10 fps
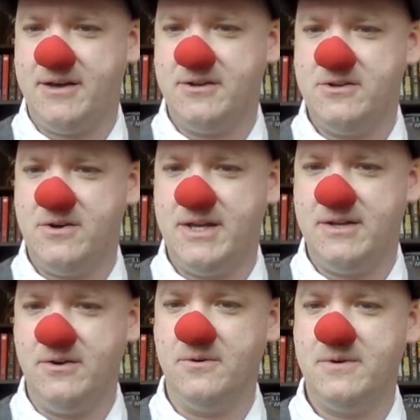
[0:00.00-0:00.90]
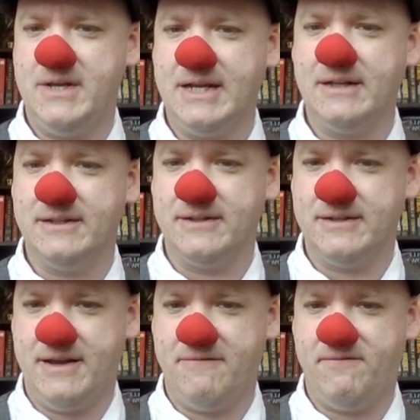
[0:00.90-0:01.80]
I could not in all
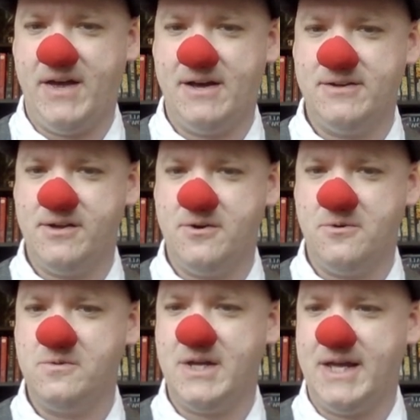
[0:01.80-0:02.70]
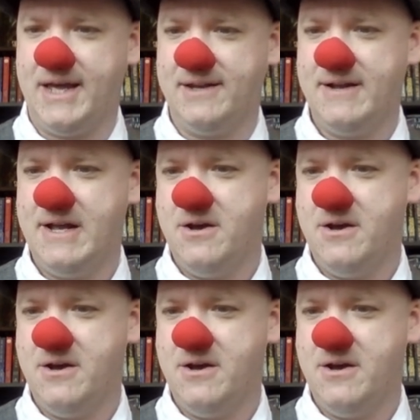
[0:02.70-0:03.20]
England have found a cooler head